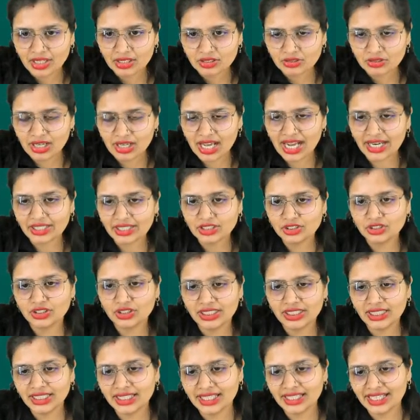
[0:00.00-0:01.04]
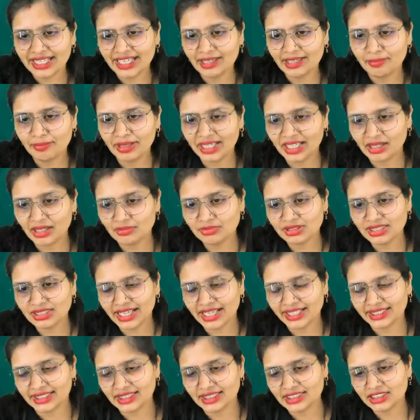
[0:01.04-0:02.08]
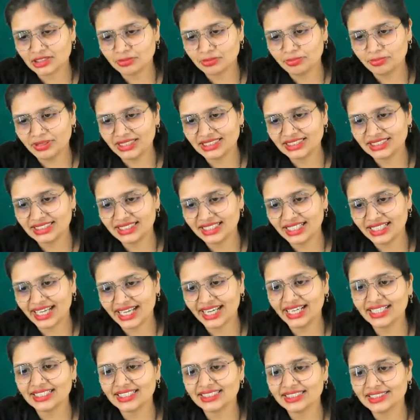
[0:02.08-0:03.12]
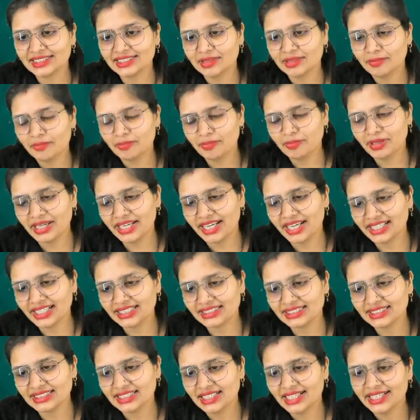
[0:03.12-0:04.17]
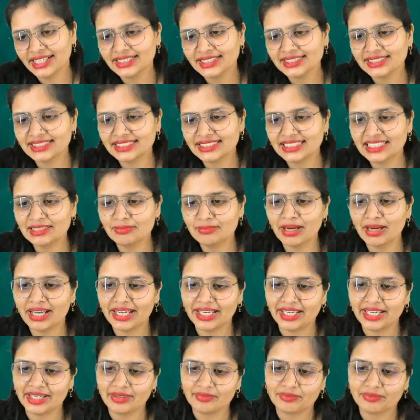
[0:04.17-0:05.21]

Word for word: So actually it becomes like this, PCX, PX, C by A.